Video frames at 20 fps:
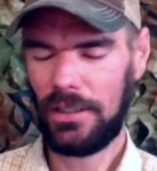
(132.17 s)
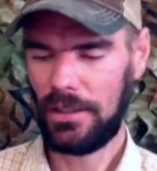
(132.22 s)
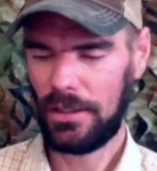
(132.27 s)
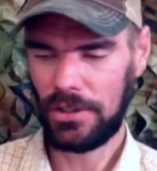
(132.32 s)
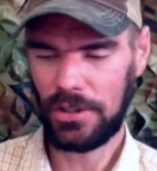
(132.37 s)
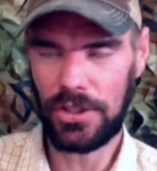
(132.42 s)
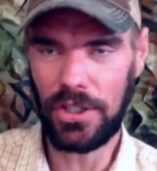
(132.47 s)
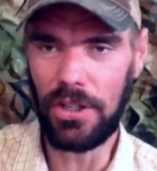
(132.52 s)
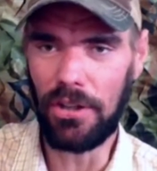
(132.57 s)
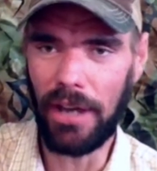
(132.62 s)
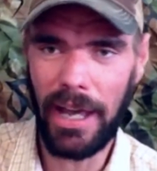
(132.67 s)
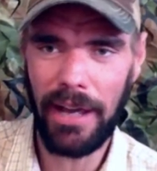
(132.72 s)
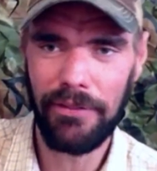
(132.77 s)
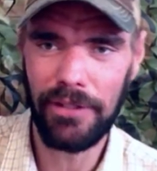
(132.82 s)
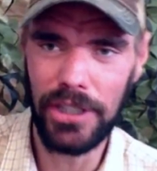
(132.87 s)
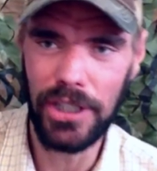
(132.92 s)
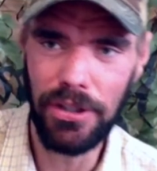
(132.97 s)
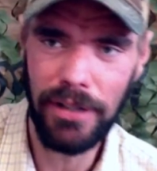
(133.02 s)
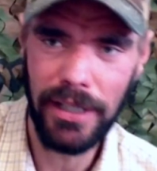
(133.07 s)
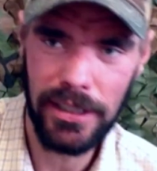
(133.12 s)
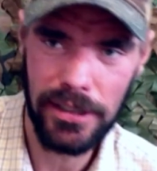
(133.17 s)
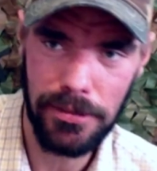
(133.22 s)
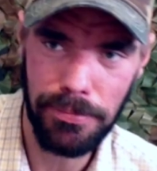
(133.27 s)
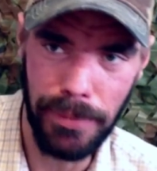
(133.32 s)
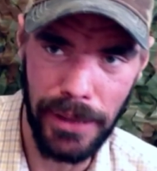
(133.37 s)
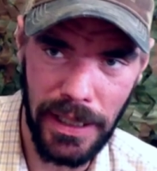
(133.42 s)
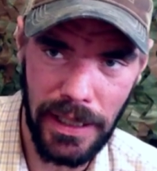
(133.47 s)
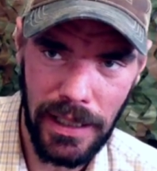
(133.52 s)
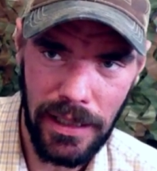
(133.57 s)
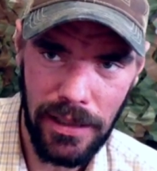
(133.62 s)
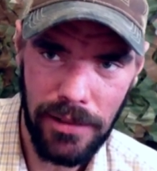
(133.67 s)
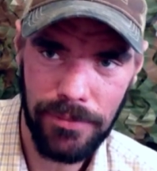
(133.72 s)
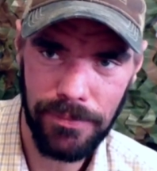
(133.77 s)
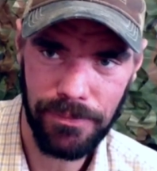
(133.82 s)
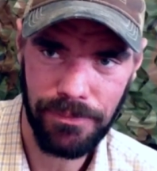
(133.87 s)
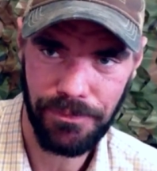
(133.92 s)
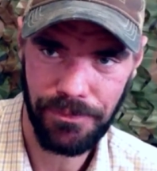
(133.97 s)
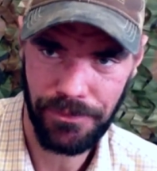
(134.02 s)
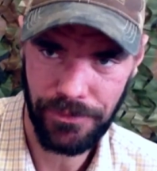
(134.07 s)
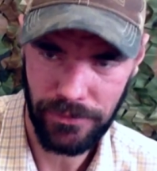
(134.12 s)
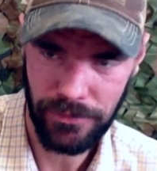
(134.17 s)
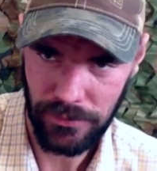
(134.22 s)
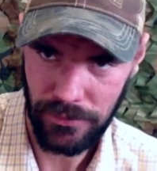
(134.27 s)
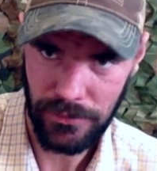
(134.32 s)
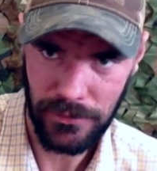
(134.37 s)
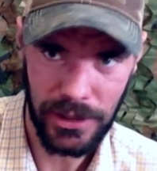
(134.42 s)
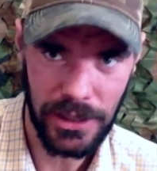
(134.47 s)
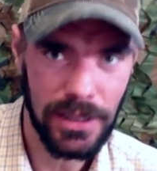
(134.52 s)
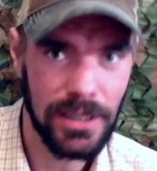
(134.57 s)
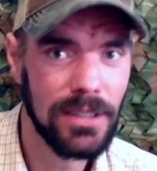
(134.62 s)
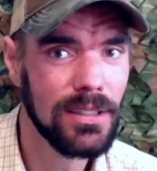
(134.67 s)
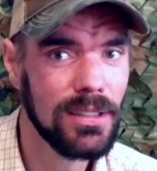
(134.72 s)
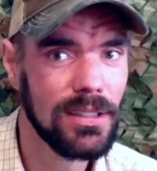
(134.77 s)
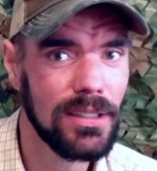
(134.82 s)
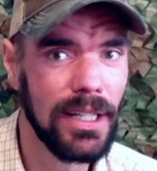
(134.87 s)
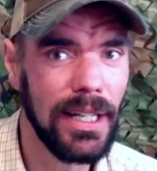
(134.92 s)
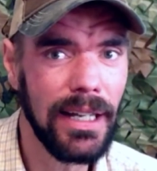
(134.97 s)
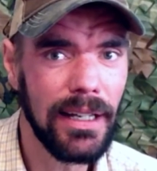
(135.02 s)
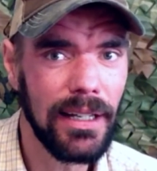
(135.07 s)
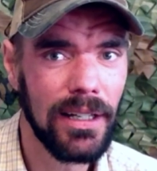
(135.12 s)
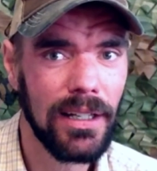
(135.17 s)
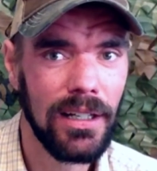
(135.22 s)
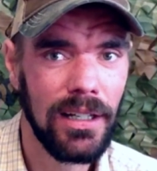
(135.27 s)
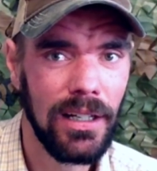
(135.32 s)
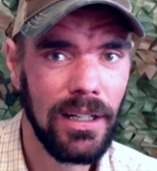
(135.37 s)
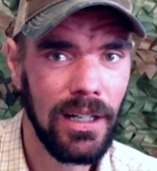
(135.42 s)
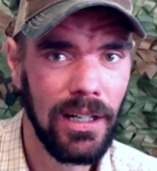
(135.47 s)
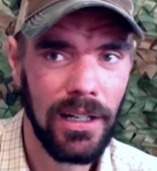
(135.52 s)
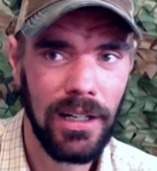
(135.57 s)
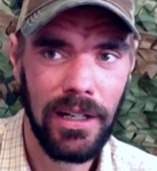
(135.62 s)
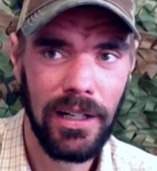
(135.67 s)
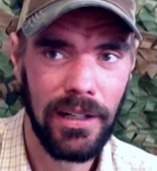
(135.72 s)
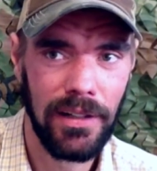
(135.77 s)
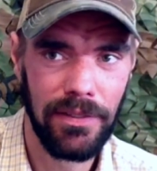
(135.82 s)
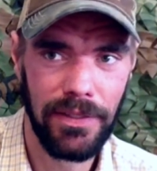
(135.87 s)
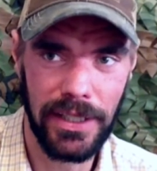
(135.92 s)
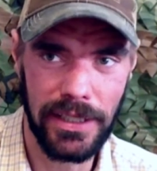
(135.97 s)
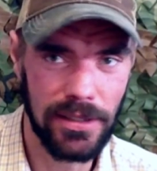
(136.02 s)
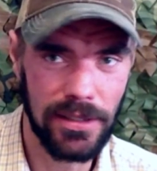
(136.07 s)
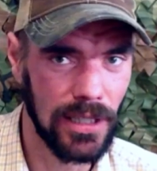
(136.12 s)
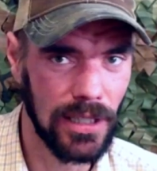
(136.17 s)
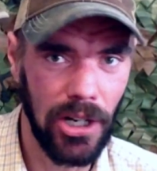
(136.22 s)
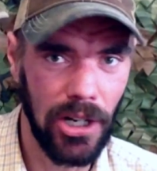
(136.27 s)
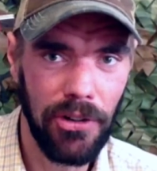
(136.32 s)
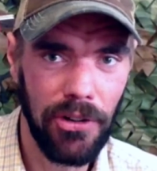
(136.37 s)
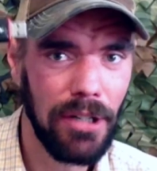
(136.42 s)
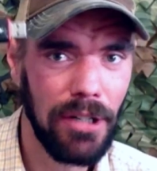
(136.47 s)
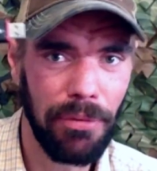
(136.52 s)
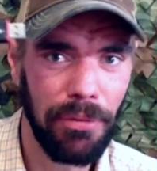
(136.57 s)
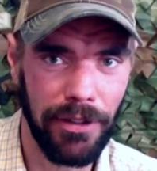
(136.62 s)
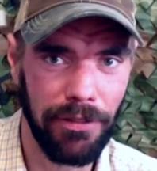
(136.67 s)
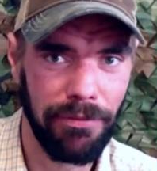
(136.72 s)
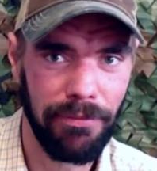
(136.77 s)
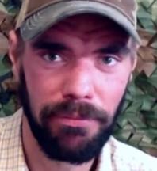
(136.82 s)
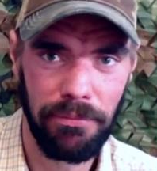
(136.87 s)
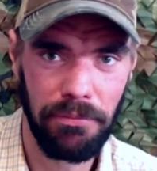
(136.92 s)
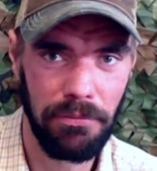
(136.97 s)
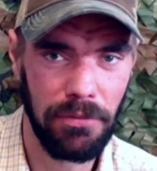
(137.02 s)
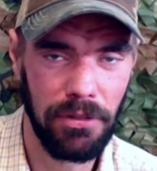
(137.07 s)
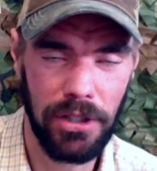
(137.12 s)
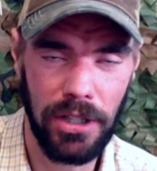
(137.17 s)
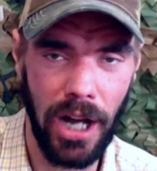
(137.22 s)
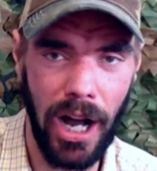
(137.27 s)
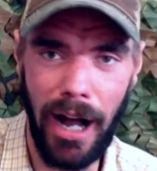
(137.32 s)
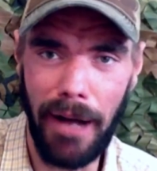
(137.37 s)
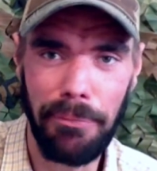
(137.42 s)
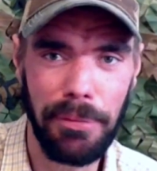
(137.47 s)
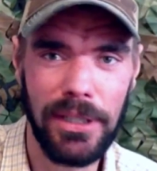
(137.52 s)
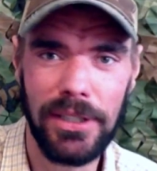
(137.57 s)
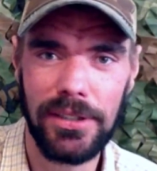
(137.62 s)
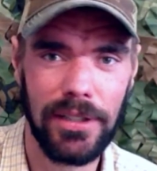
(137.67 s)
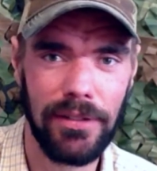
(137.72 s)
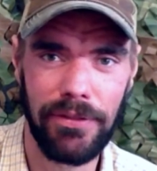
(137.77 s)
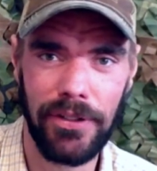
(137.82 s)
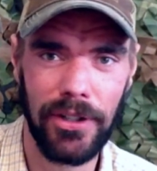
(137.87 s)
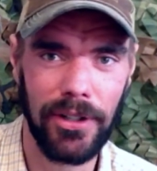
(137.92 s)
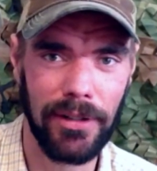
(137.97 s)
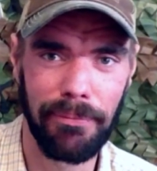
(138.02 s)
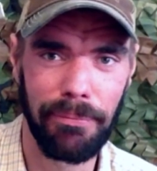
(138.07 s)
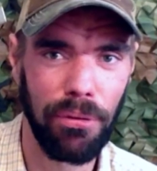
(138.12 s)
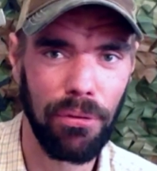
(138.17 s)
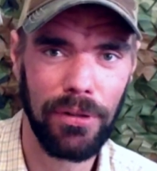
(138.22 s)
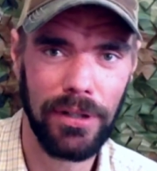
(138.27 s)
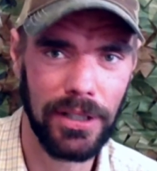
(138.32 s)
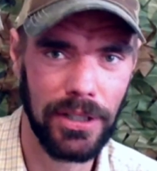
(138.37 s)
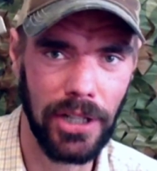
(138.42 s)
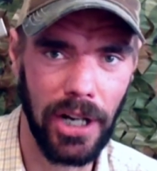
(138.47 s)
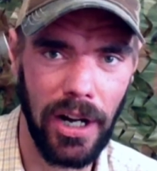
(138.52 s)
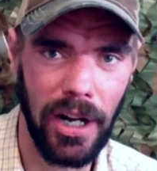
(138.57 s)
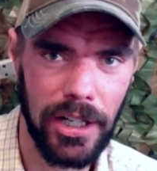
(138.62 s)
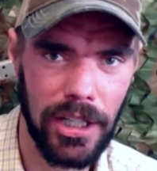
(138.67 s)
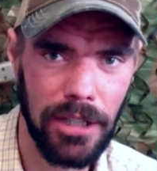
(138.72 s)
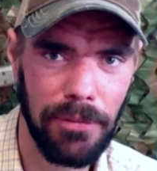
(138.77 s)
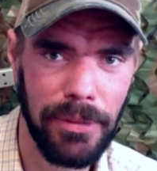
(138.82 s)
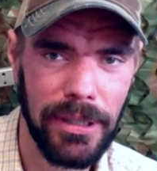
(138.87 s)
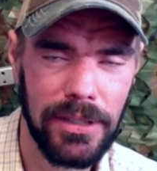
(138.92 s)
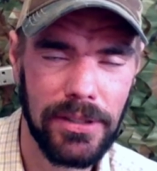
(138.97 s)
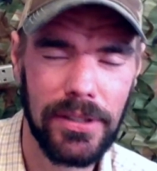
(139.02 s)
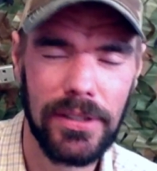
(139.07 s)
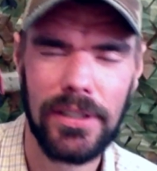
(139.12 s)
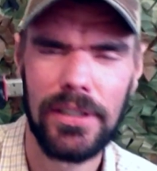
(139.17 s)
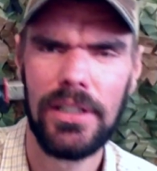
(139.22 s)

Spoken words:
Do you have a USB stick that's loaded with copies of your important documents,